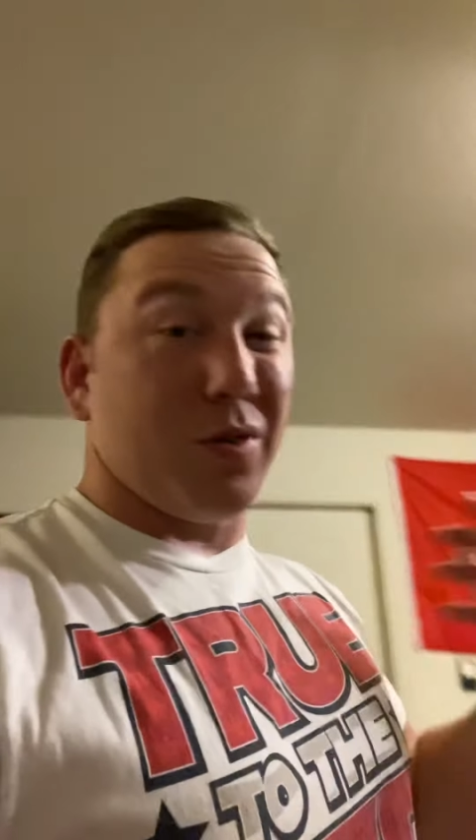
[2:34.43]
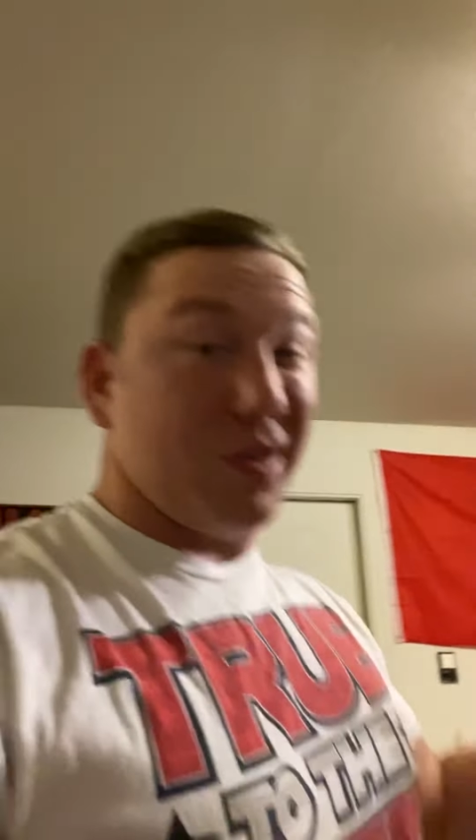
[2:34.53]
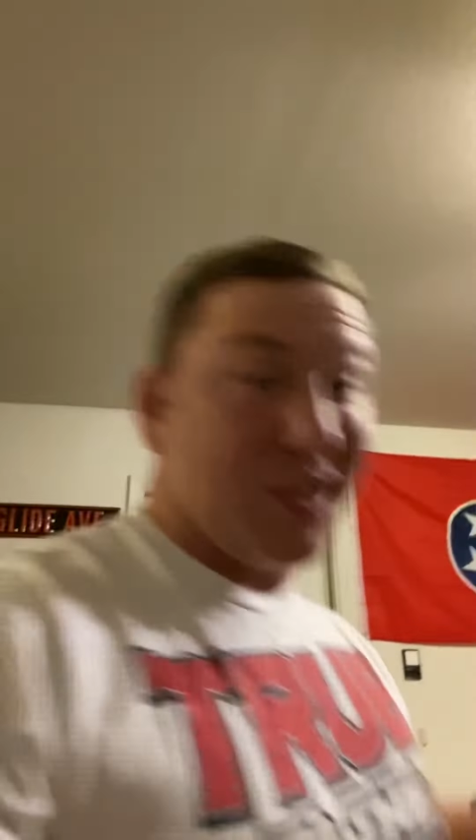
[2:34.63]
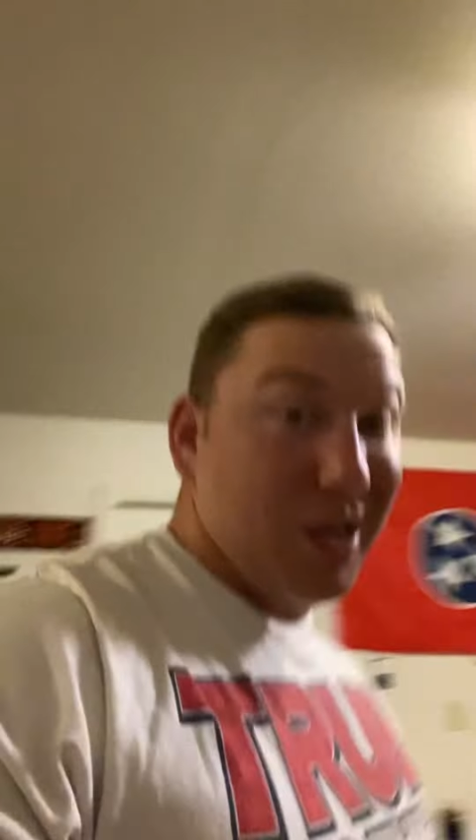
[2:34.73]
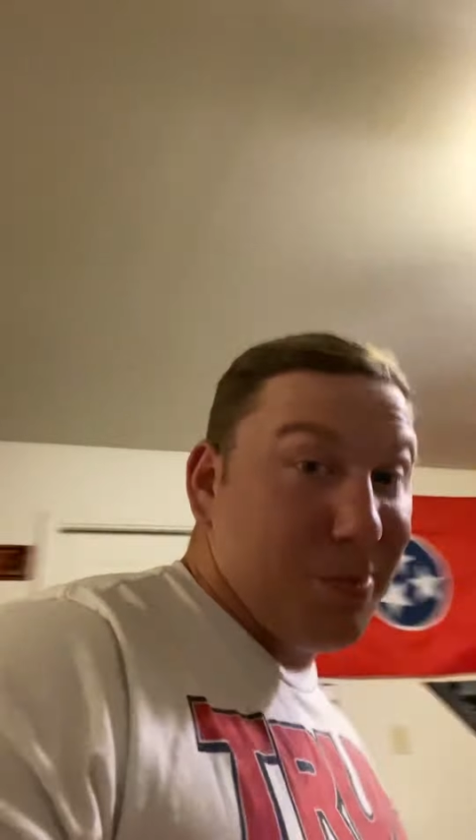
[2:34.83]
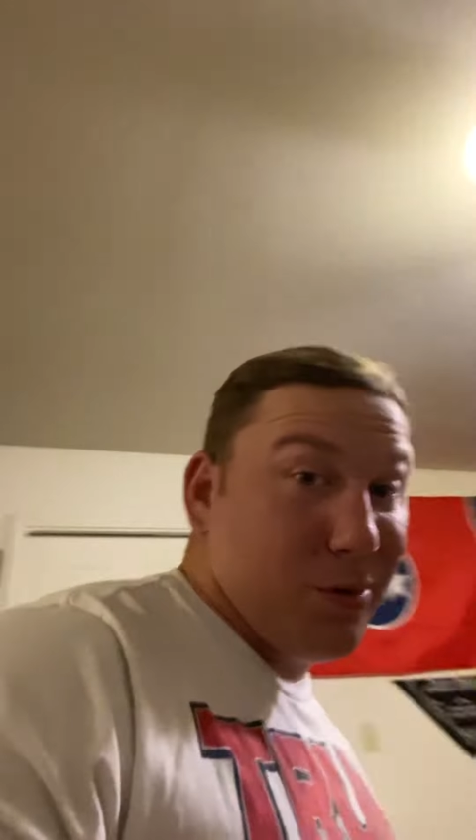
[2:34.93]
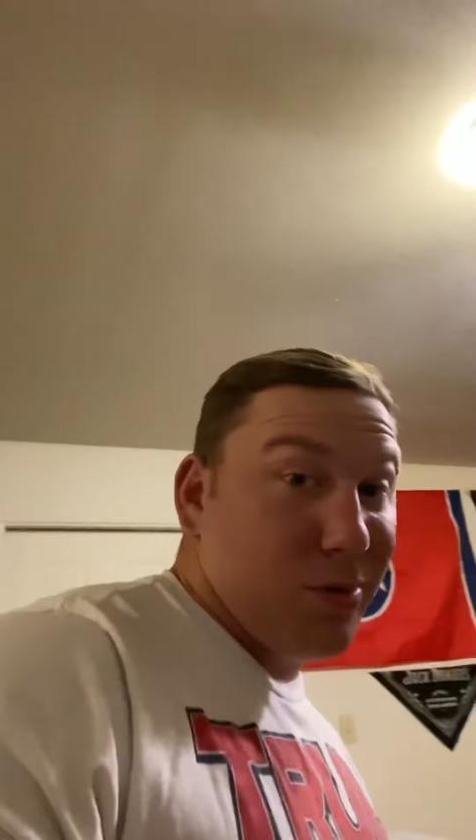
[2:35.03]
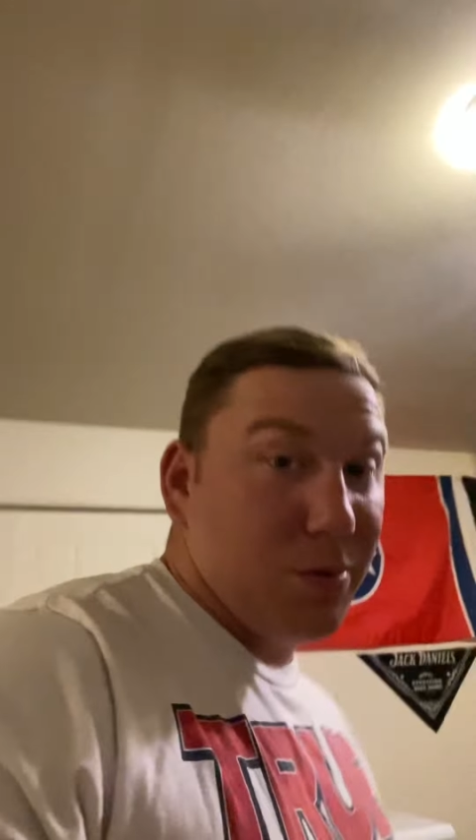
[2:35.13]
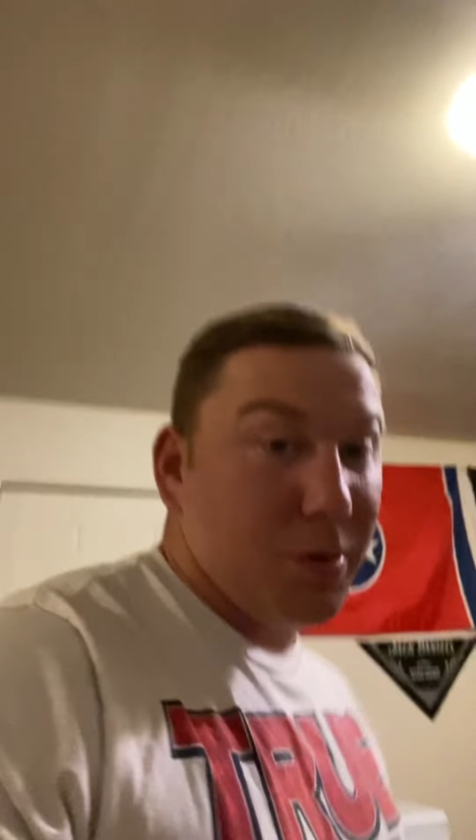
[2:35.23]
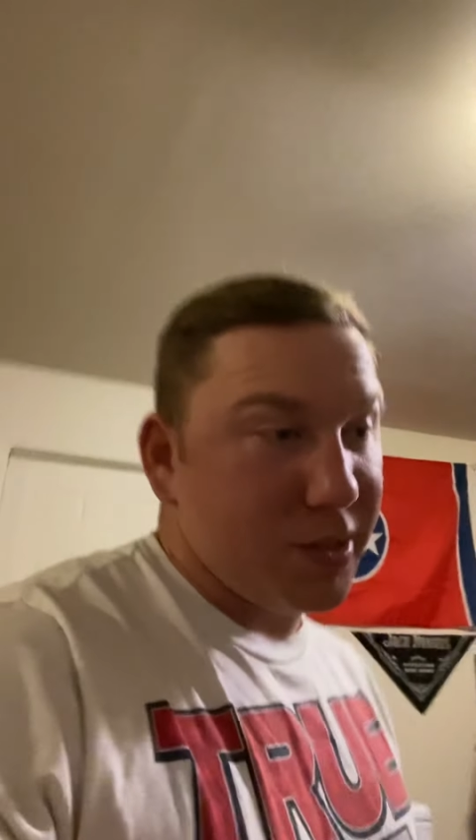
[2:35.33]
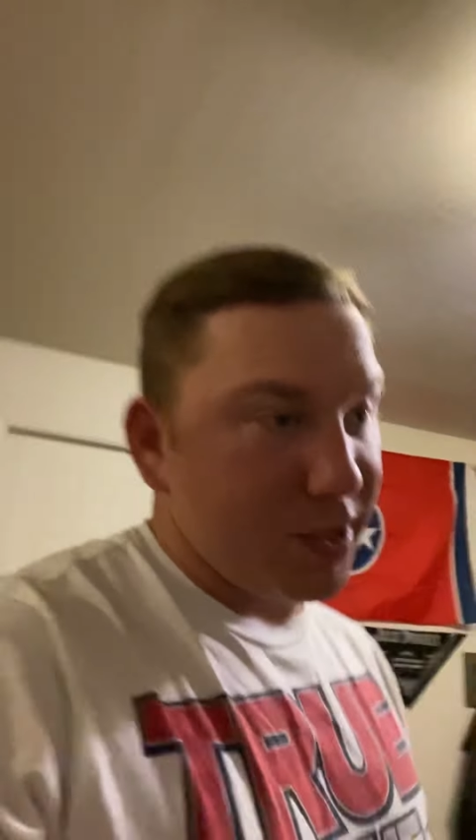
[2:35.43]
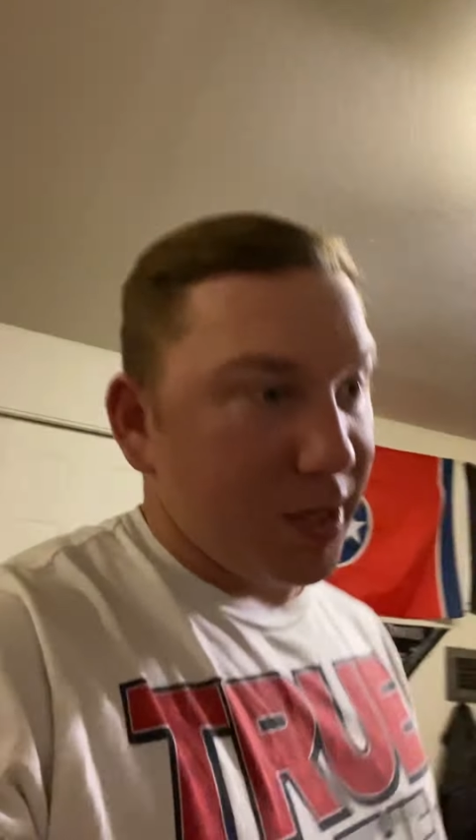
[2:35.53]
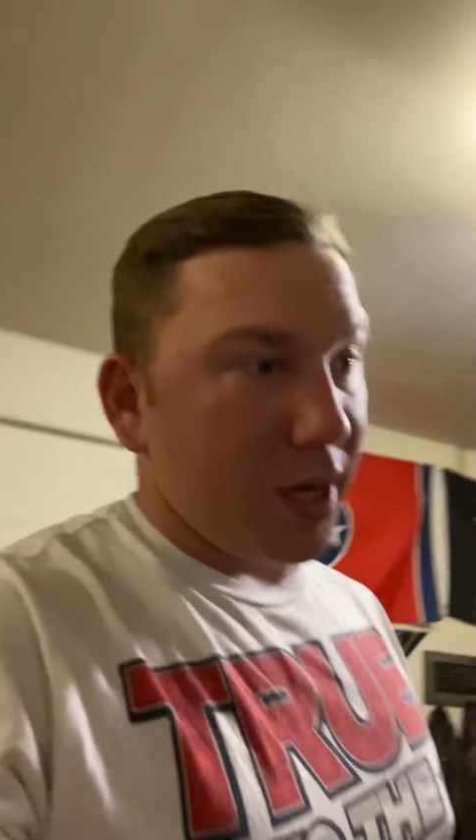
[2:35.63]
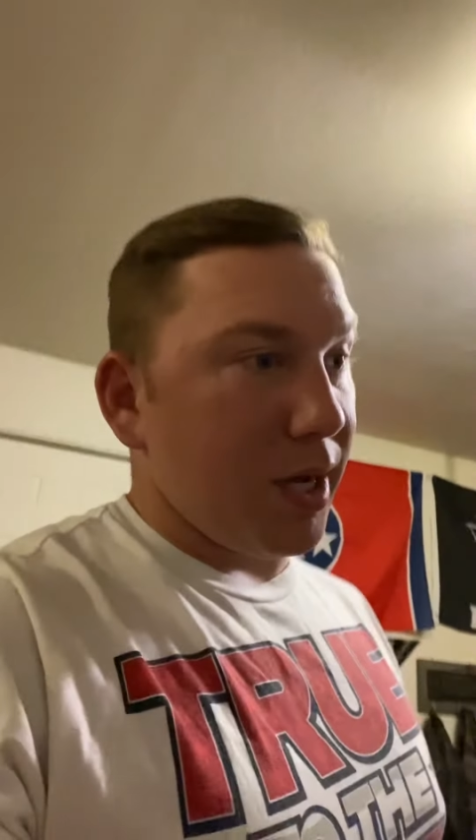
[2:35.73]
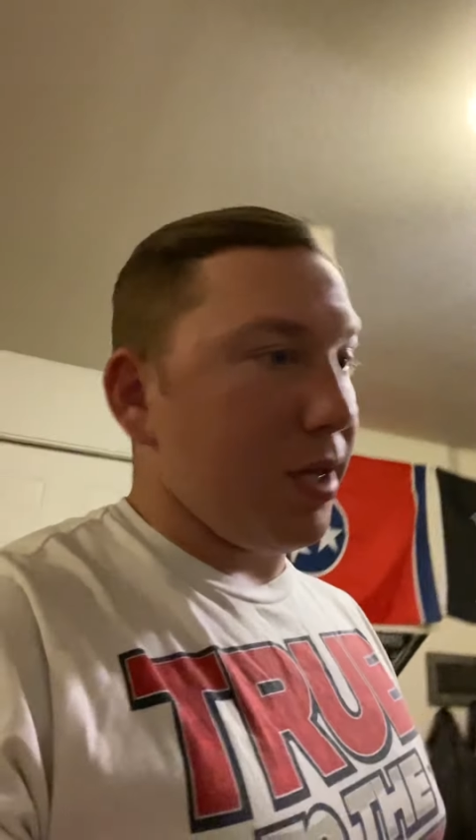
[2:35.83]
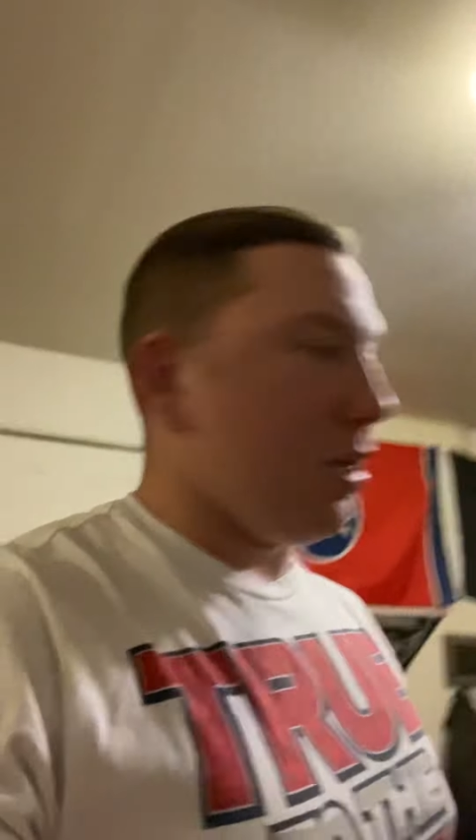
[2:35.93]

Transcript: stable, what's not.